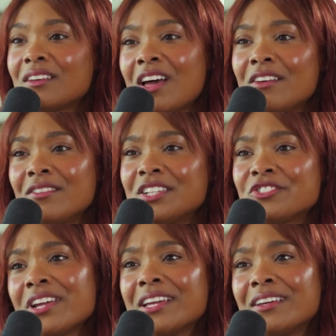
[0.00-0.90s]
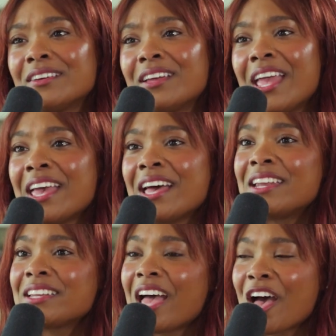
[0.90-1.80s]
I don't want to drink.
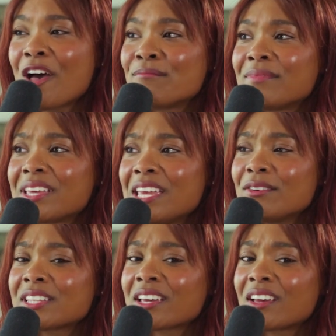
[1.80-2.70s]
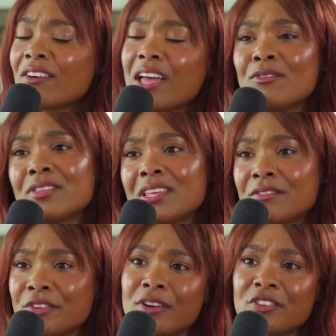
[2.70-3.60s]
And he was like, okay, well then
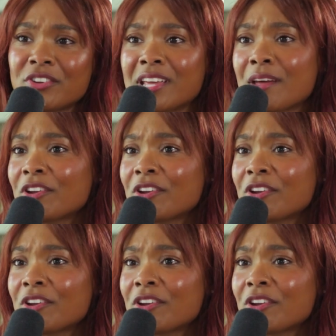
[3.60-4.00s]
if you're not drinking, I'm